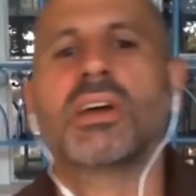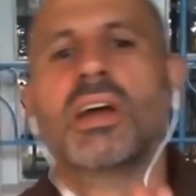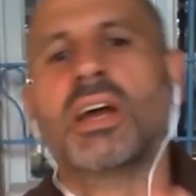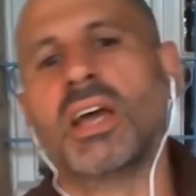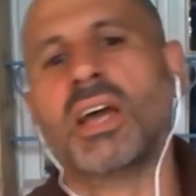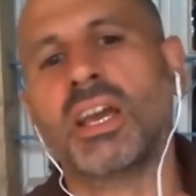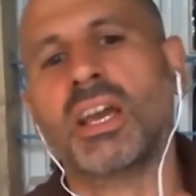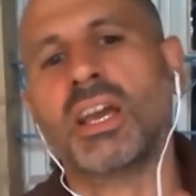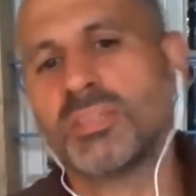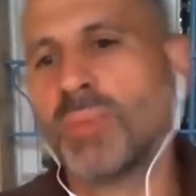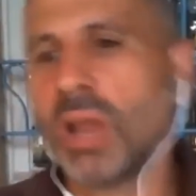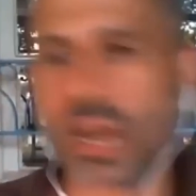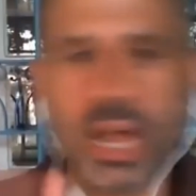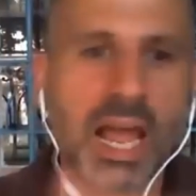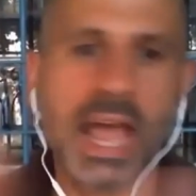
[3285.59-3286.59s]

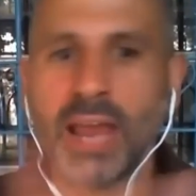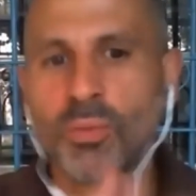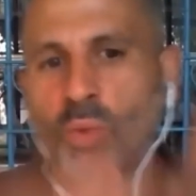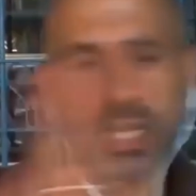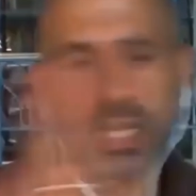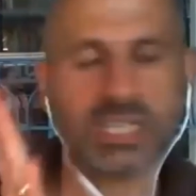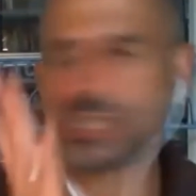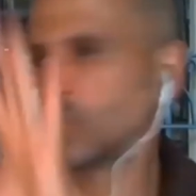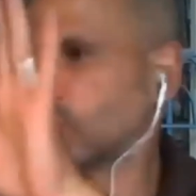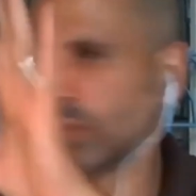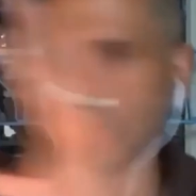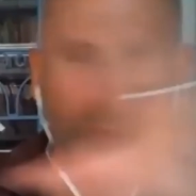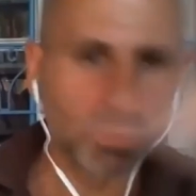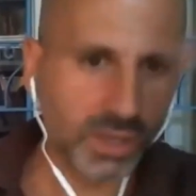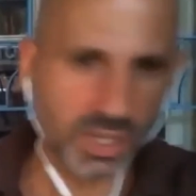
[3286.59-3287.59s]
Hezbollah and what it's
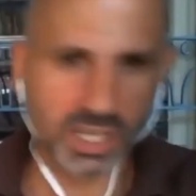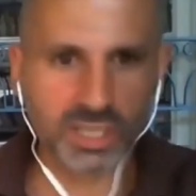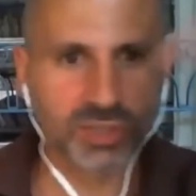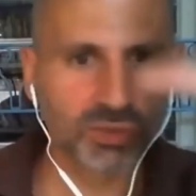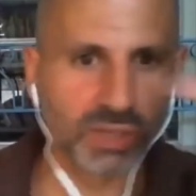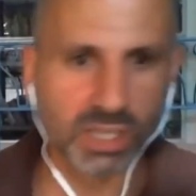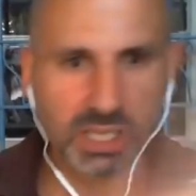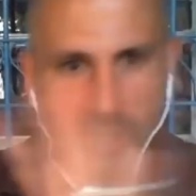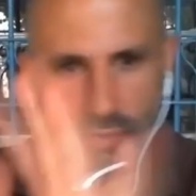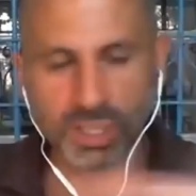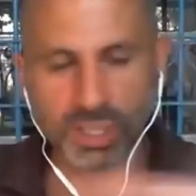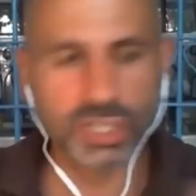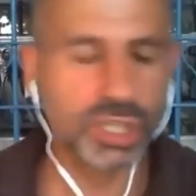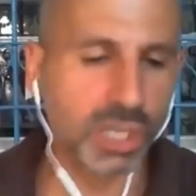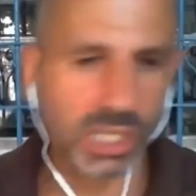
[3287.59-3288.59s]
doing with Israel and
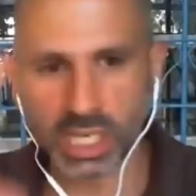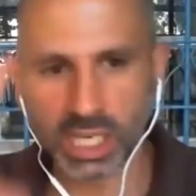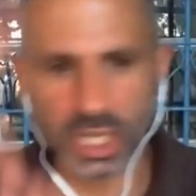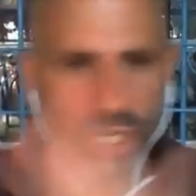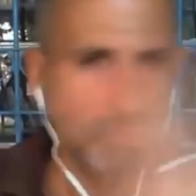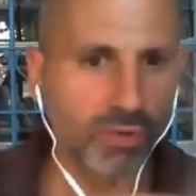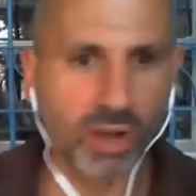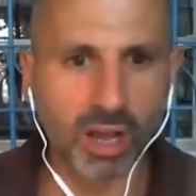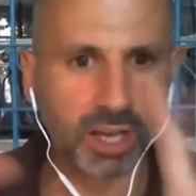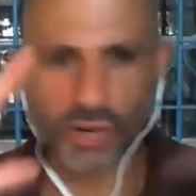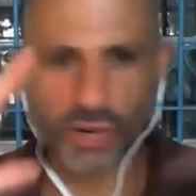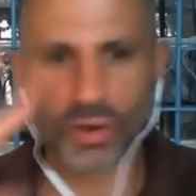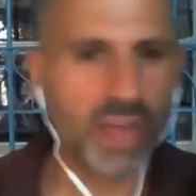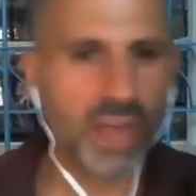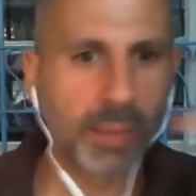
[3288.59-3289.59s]
regionally and Iran and
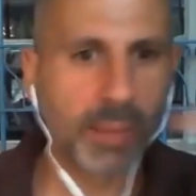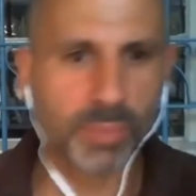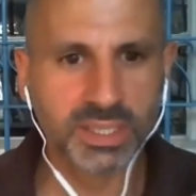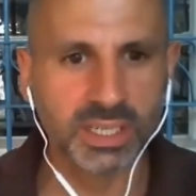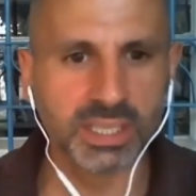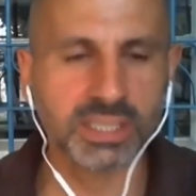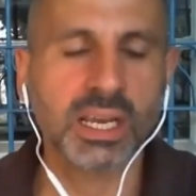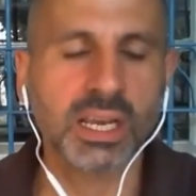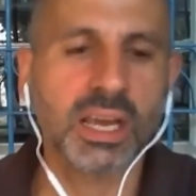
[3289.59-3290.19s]
all that business